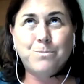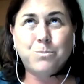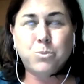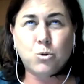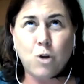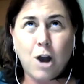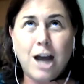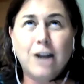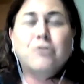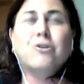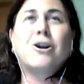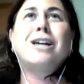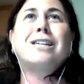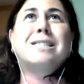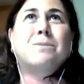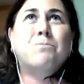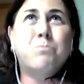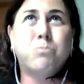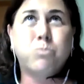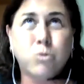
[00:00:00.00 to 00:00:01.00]

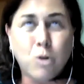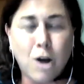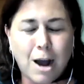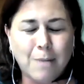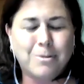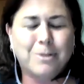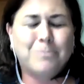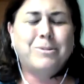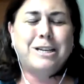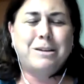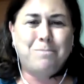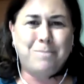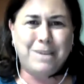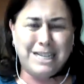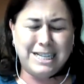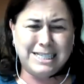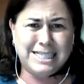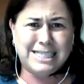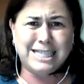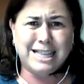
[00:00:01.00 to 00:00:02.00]
progress probably
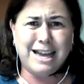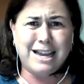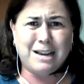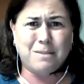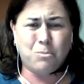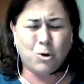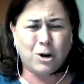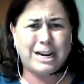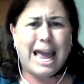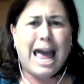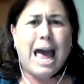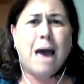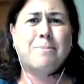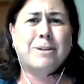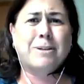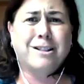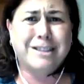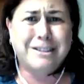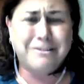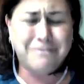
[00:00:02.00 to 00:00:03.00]
means like more
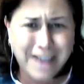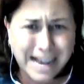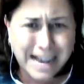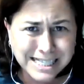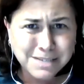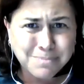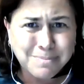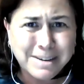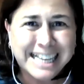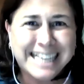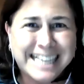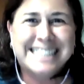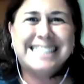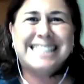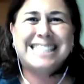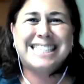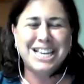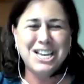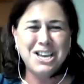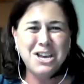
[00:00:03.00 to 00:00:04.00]
capital
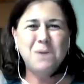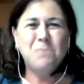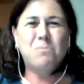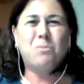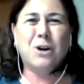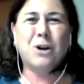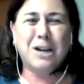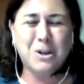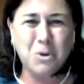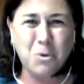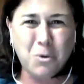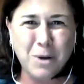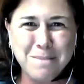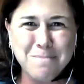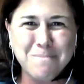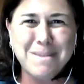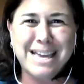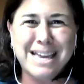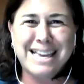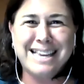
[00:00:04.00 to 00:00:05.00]
investment, more
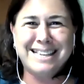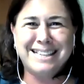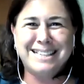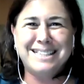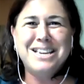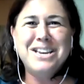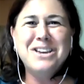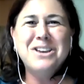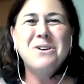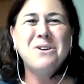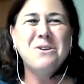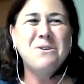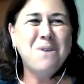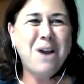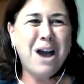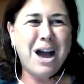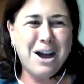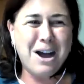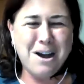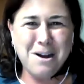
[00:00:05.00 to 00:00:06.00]
equipment,
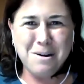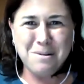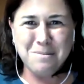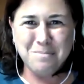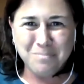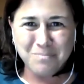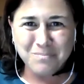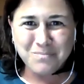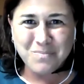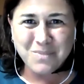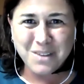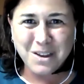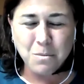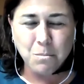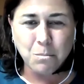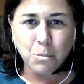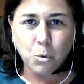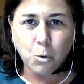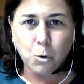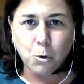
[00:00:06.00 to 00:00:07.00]
um,
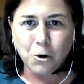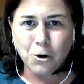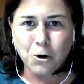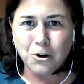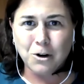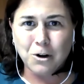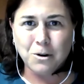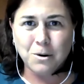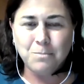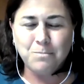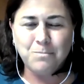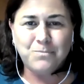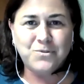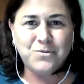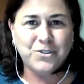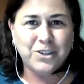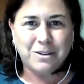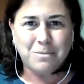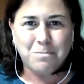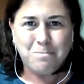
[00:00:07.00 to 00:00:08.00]
more
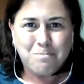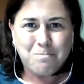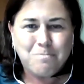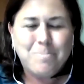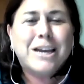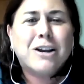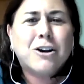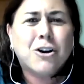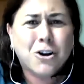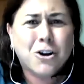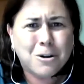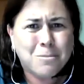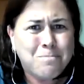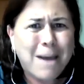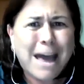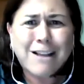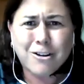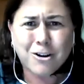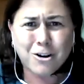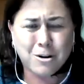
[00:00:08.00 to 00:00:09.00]
like bigger,
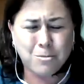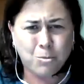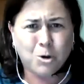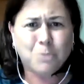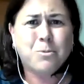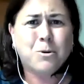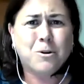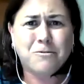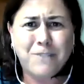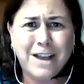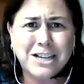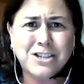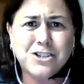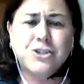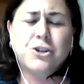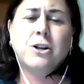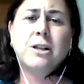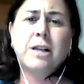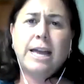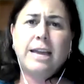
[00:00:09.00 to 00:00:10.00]
better, more
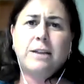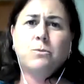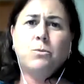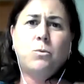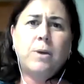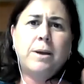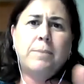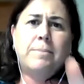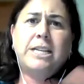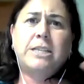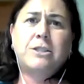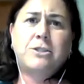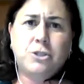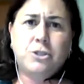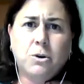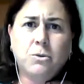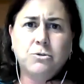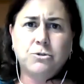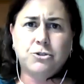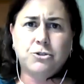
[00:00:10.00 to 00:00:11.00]
professional, and women
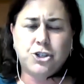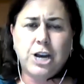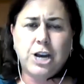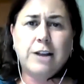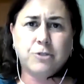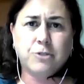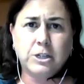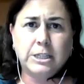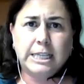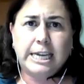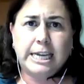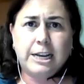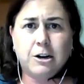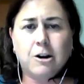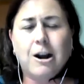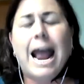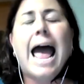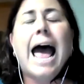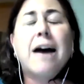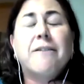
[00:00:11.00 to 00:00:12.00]
don't generally,
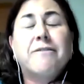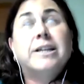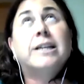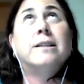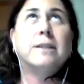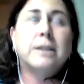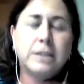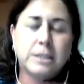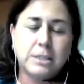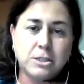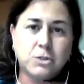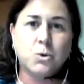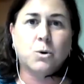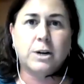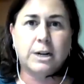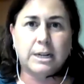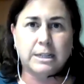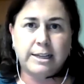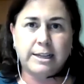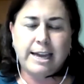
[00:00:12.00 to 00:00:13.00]
or haven't
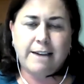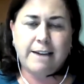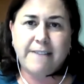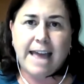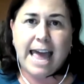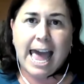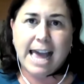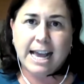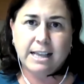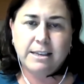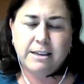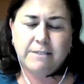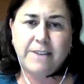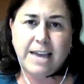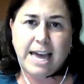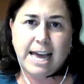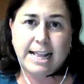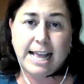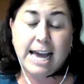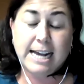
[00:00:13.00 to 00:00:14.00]
historically have act, have
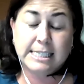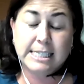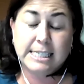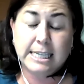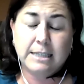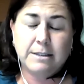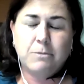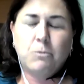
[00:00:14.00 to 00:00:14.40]
had access.